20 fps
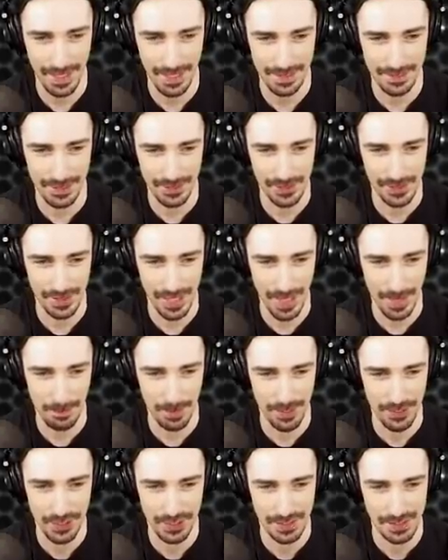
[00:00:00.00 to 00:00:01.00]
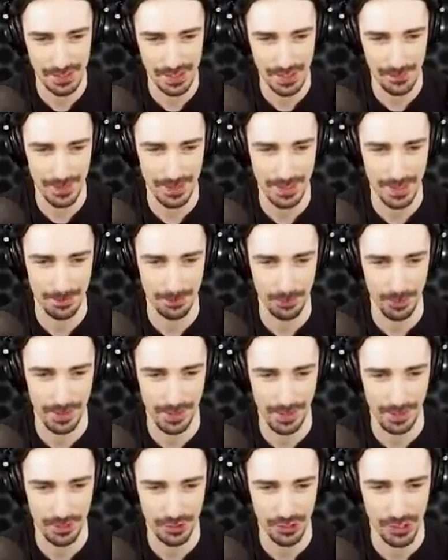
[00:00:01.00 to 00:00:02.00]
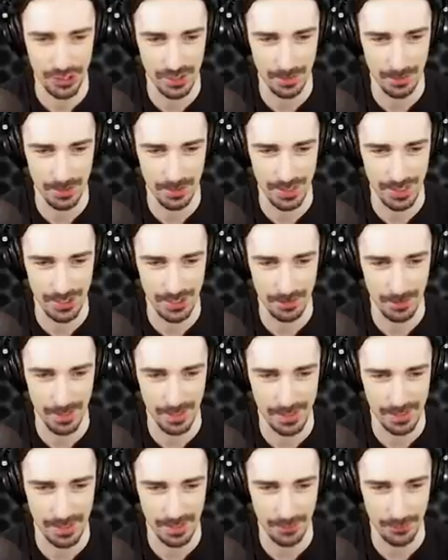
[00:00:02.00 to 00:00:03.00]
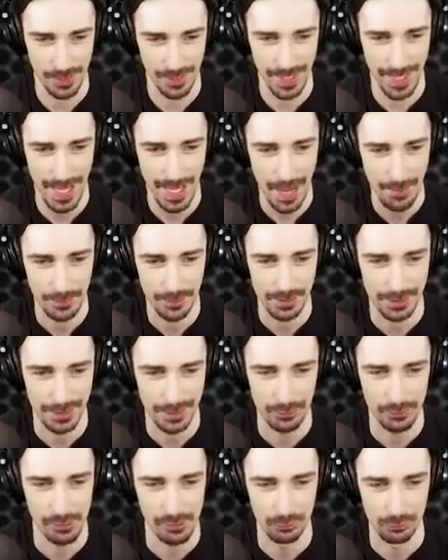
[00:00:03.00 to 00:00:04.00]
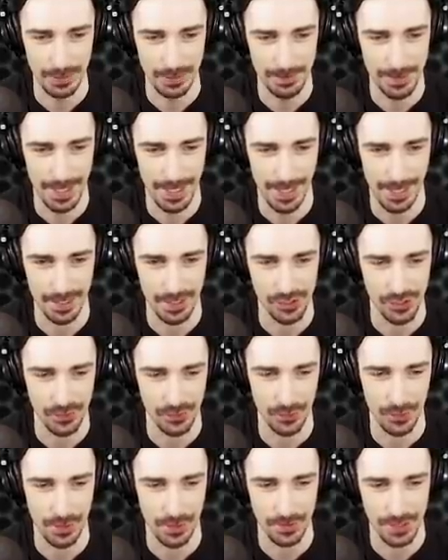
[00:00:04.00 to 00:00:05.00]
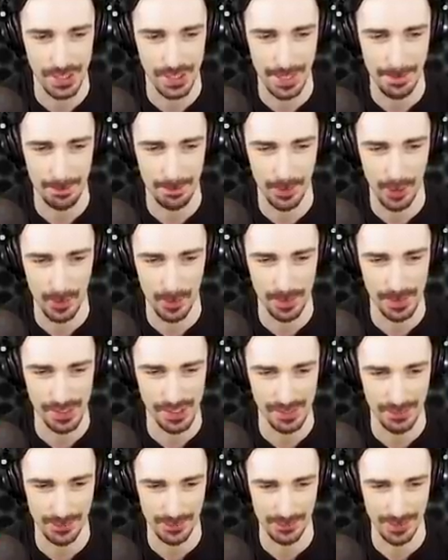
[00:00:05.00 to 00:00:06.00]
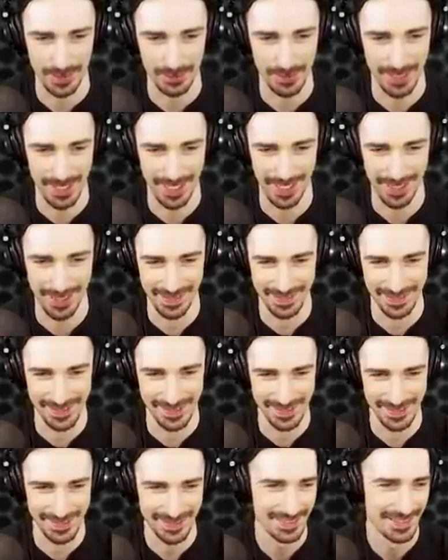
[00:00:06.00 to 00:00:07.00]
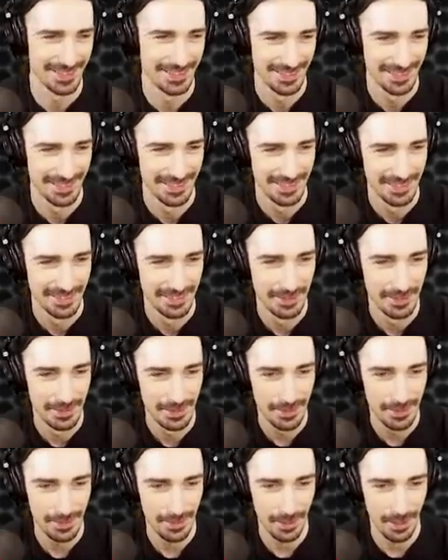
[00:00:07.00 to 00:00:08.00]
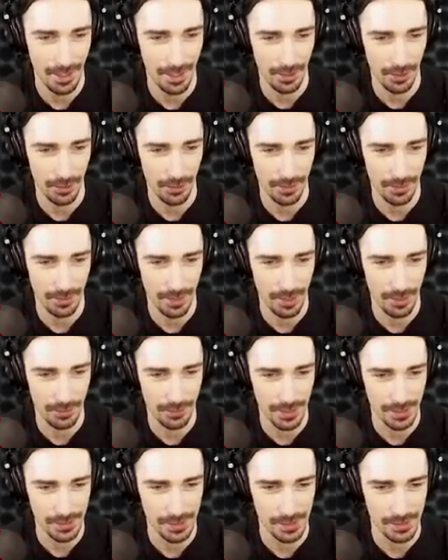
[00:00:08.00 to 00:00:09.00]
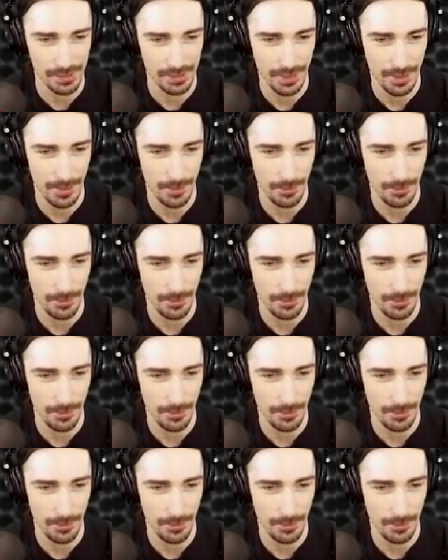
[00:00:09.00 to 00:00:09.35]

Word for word: I there a bunch I of the stuff I did put here just to protect myself. Like I have a literal rib cage for the oh same purpose God, of a rib cage. It's payback. Oh, man. oh, it's this payback.